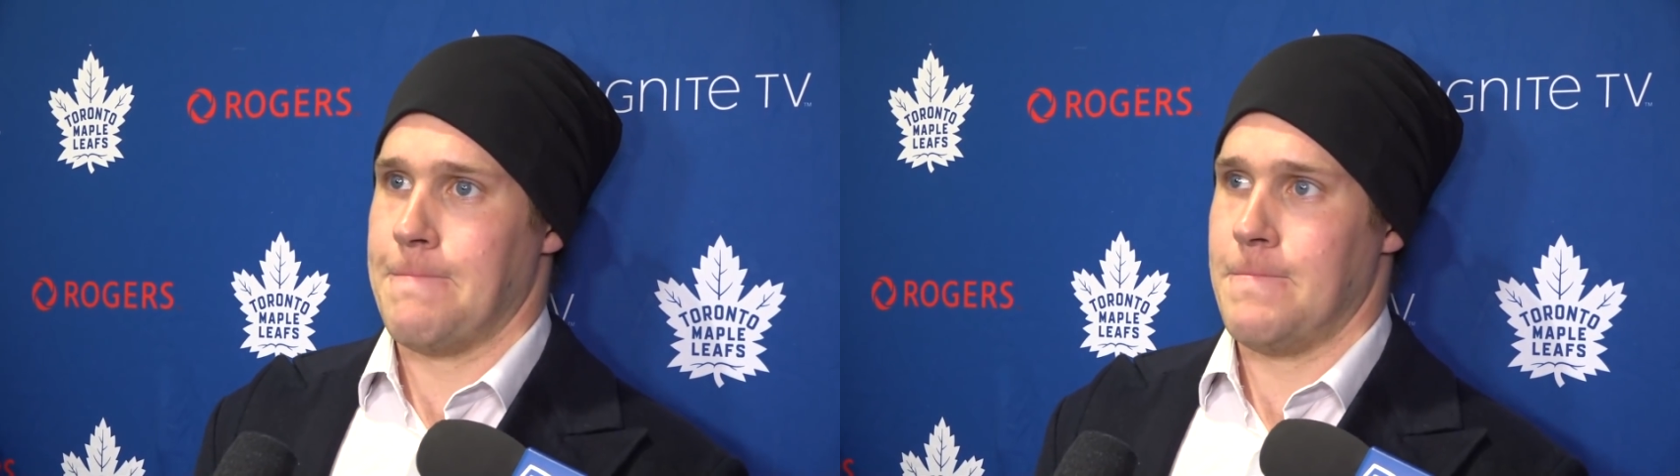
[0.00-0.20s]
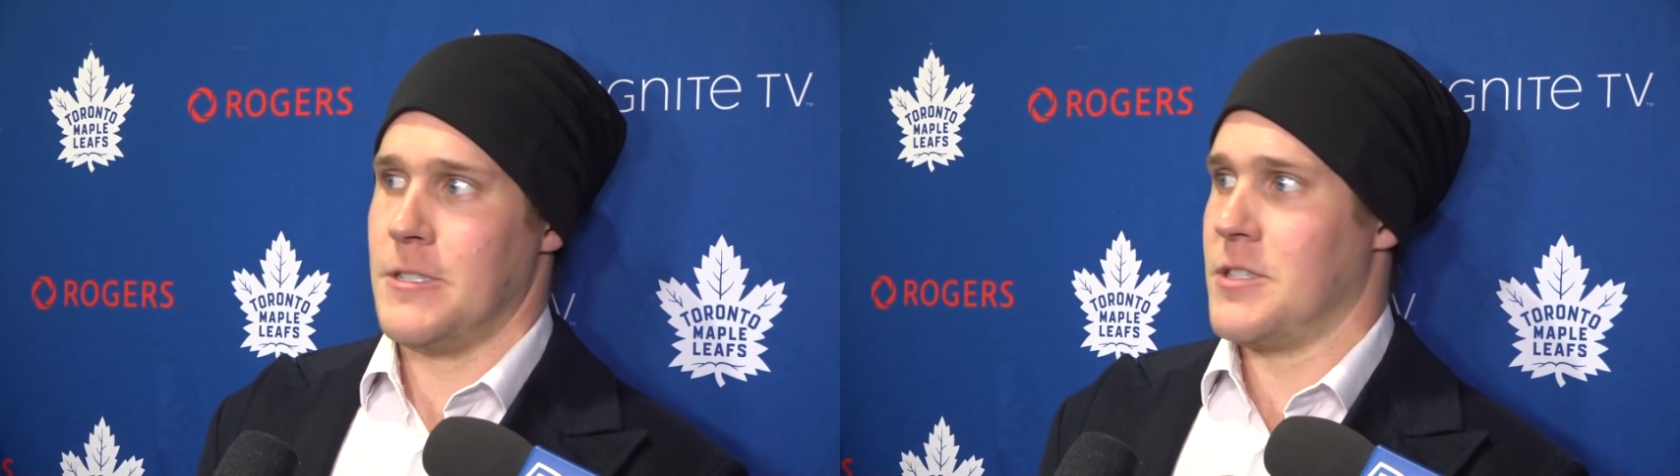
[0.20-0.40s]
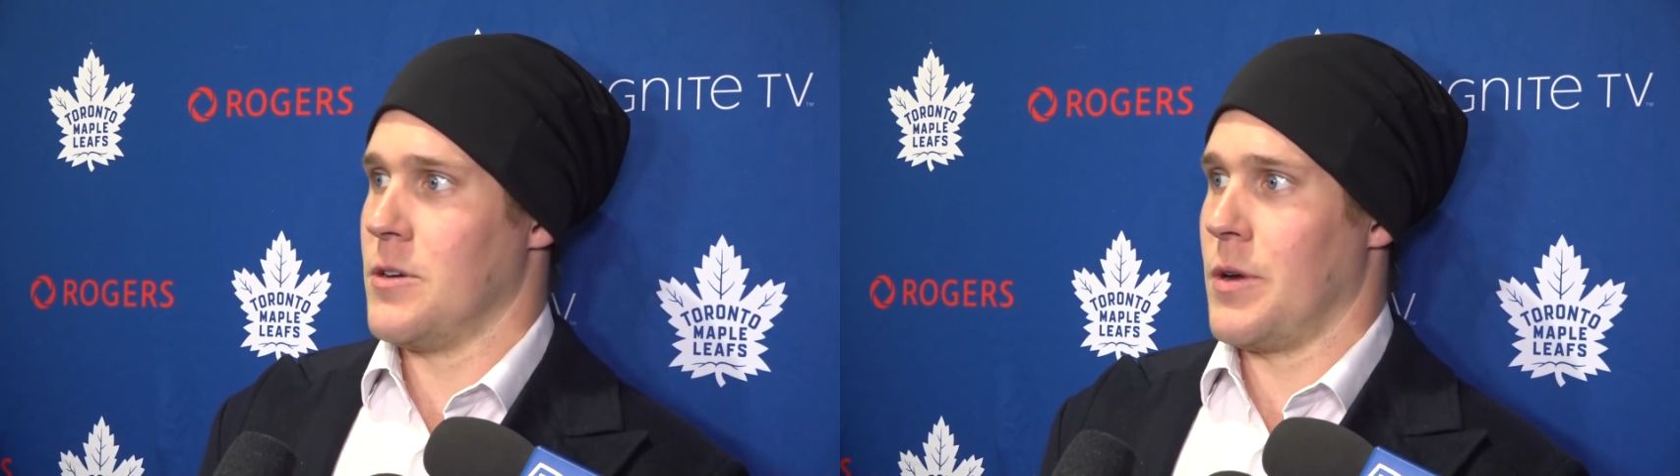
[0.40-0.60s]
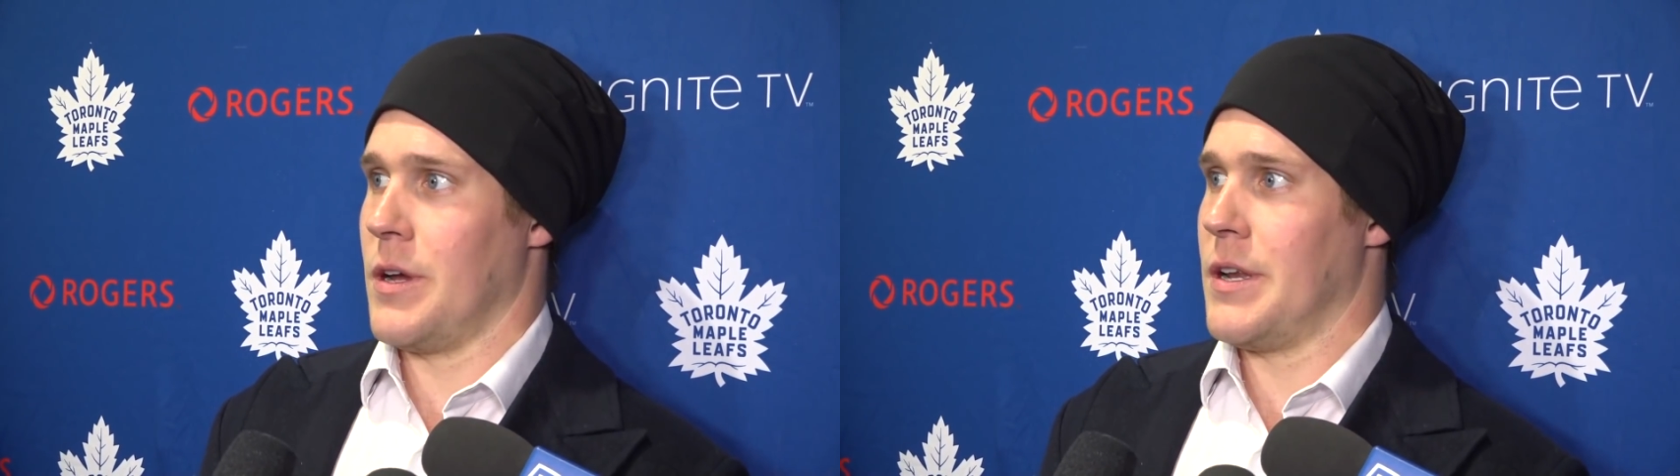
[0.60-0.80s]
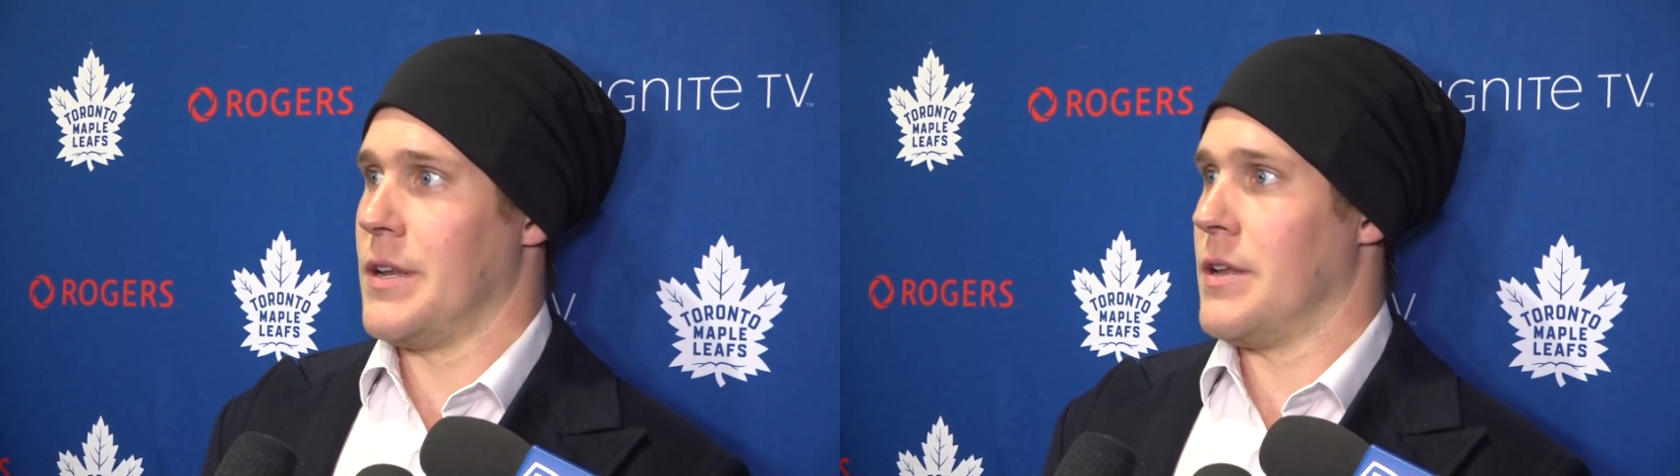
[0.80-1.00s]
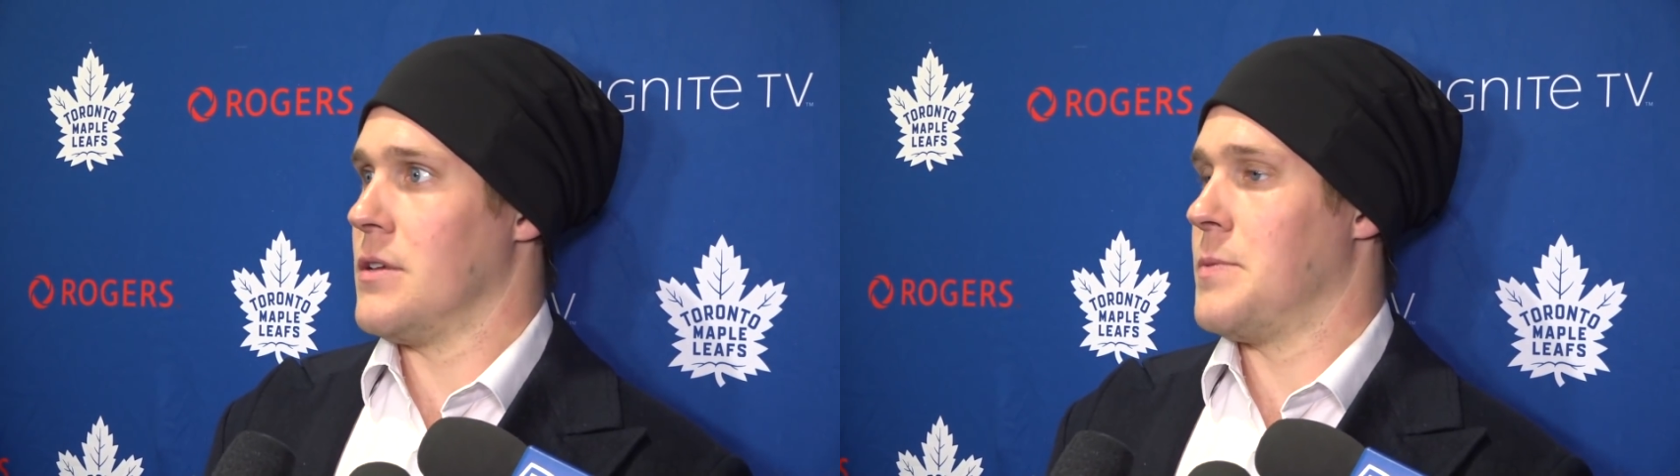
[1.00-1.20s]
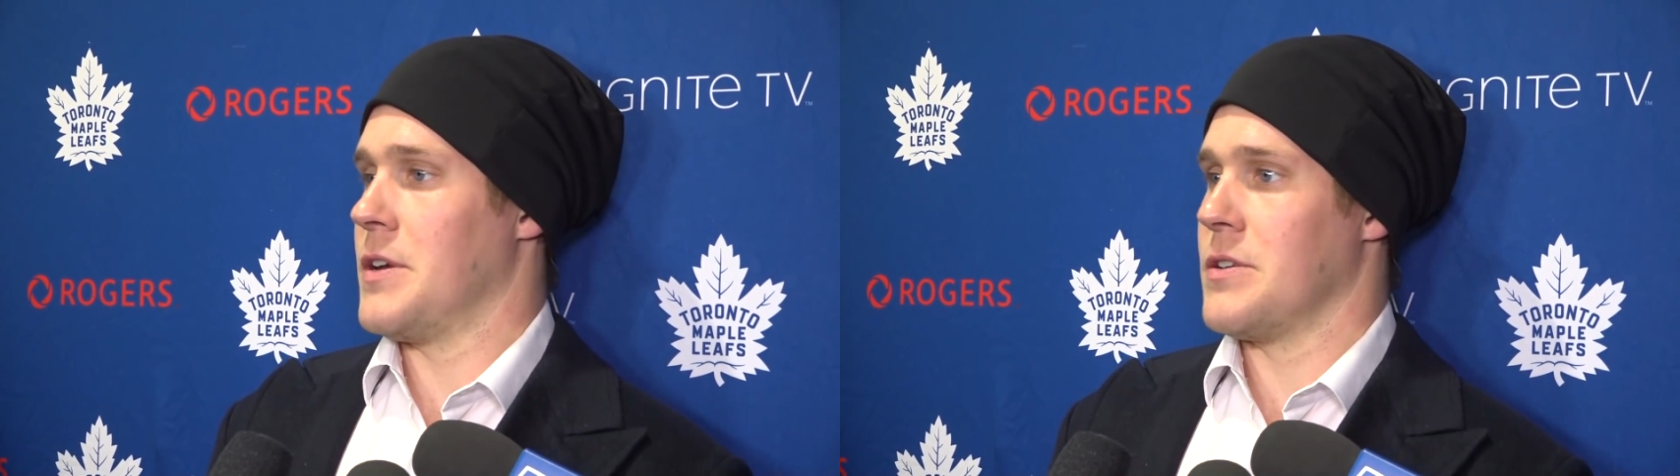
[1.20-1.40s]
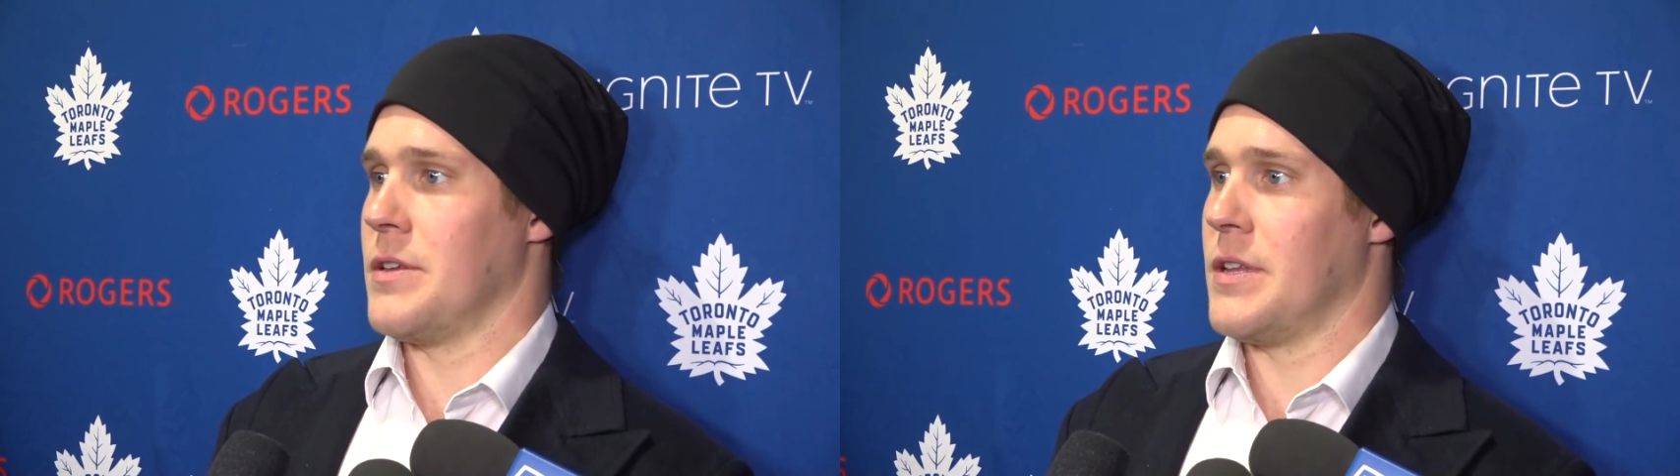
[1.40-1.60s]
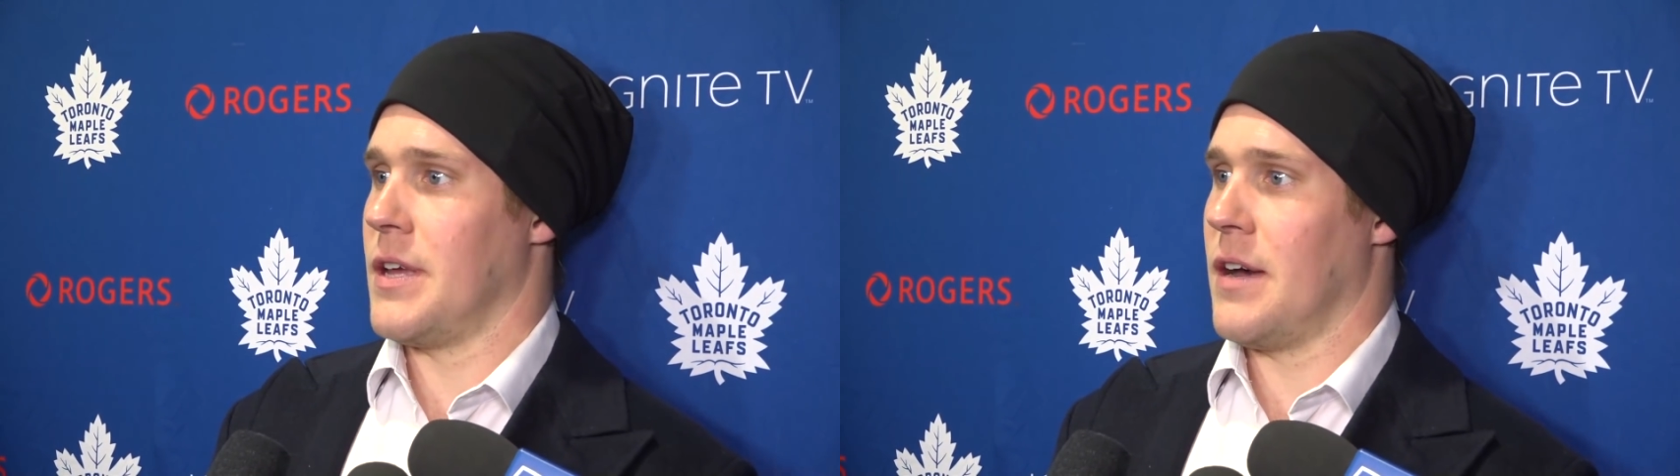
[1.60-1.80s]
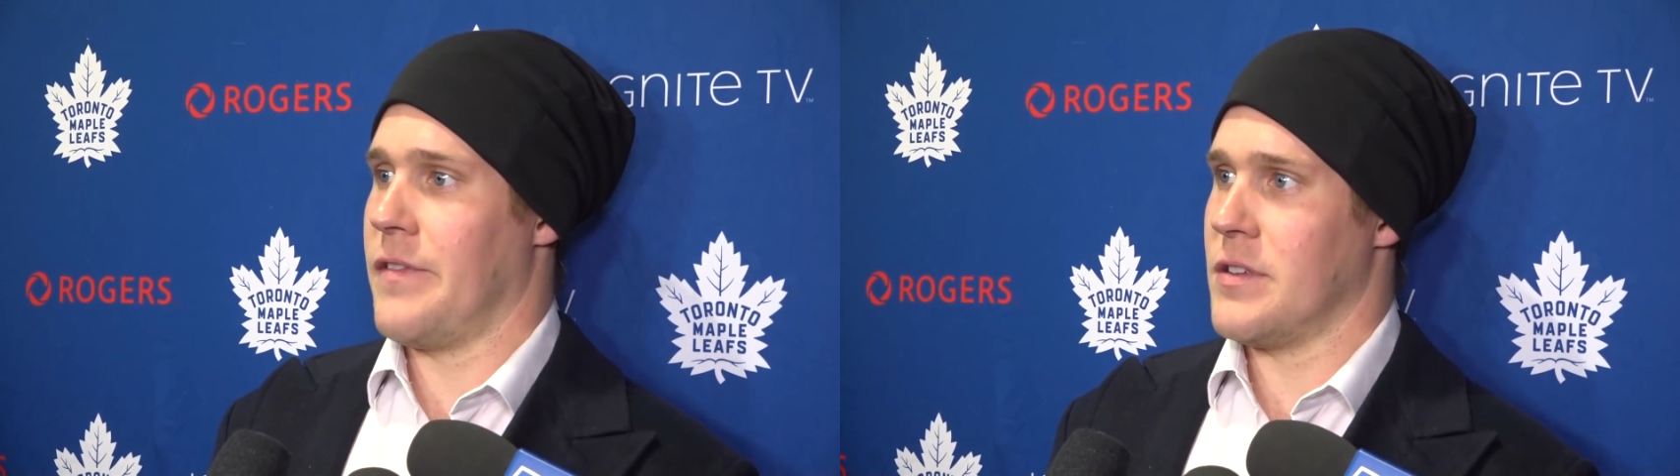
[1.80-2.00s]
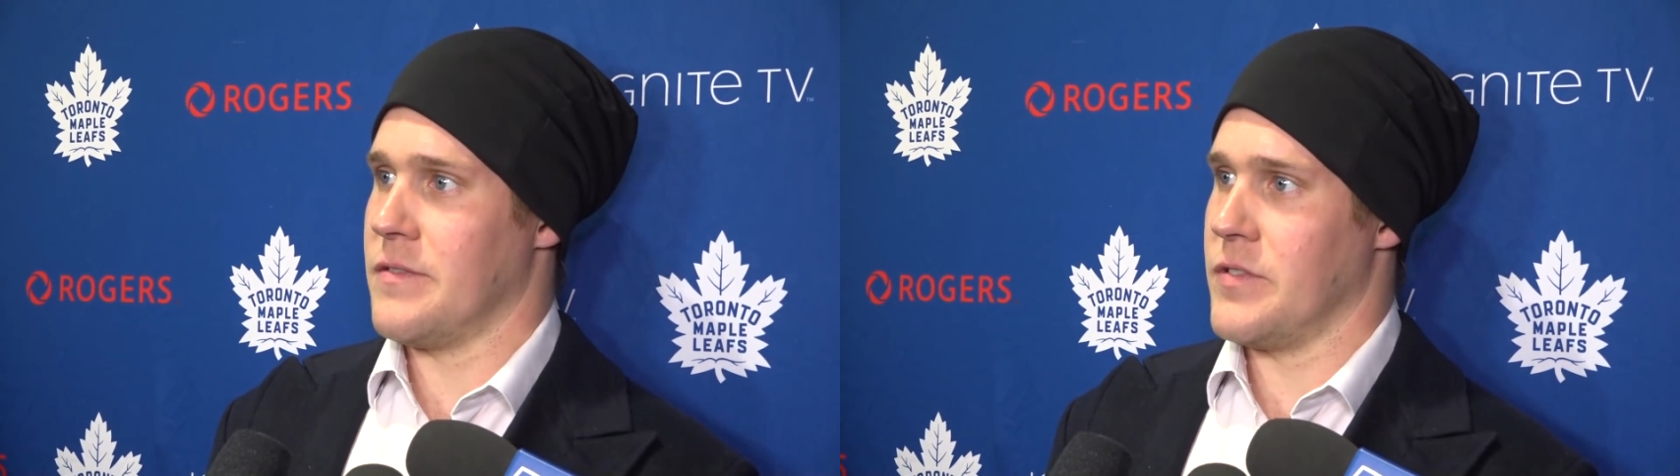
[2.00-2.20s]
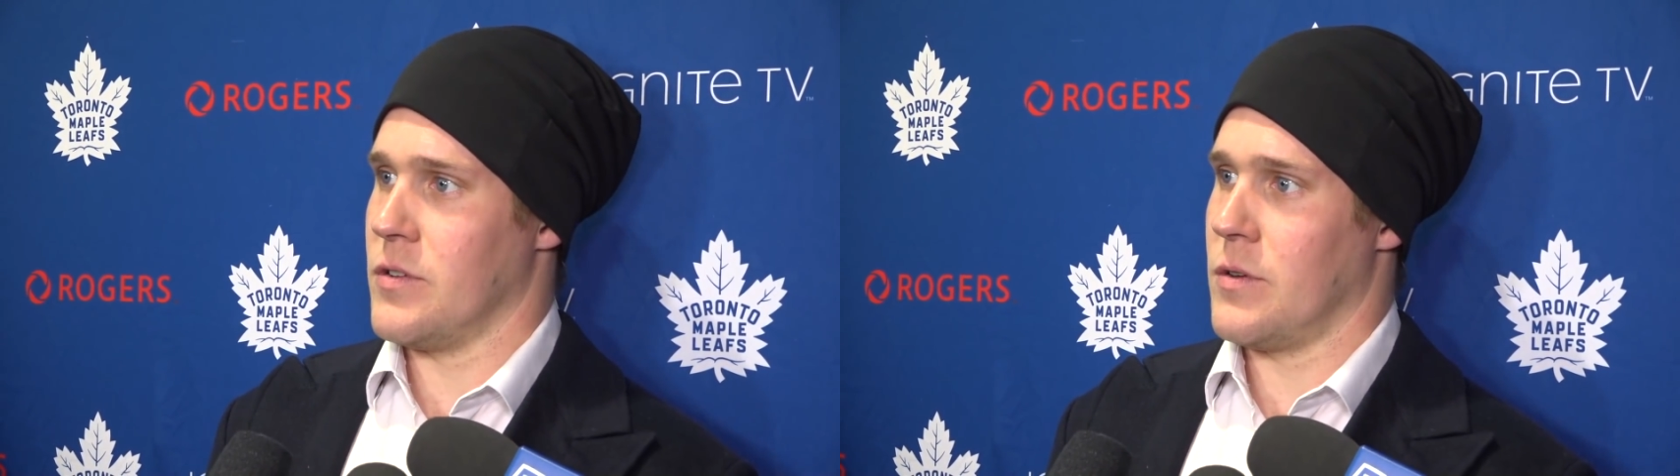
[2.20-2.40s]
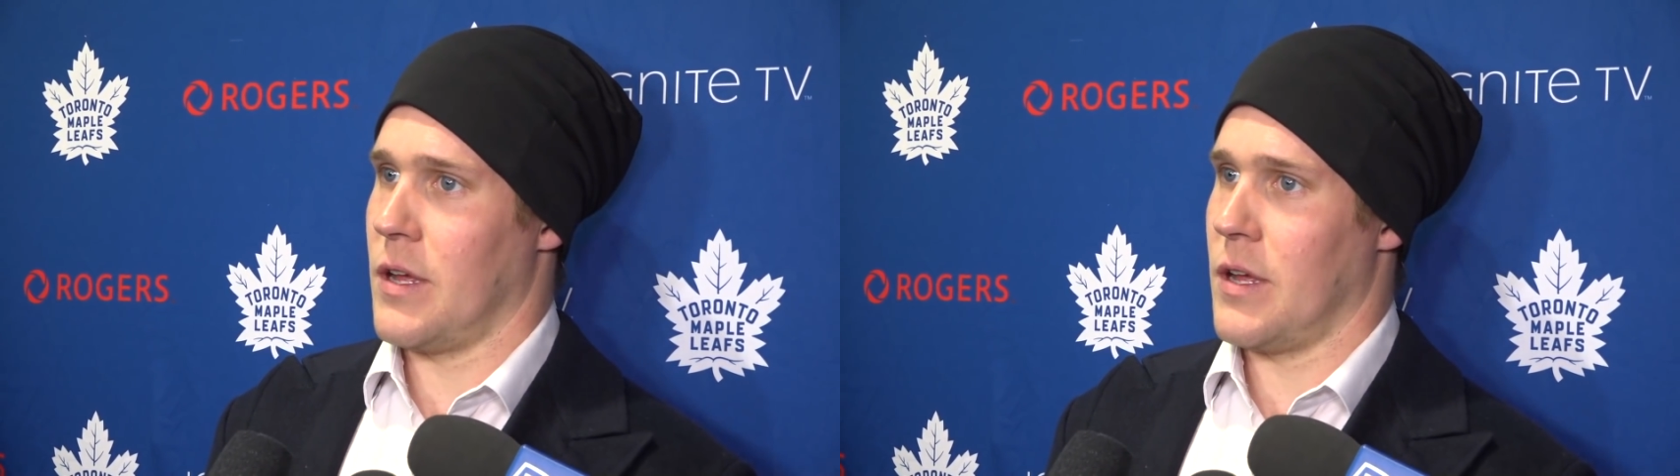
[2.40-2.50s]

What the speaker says: he's so good, and especially in the offensive zone,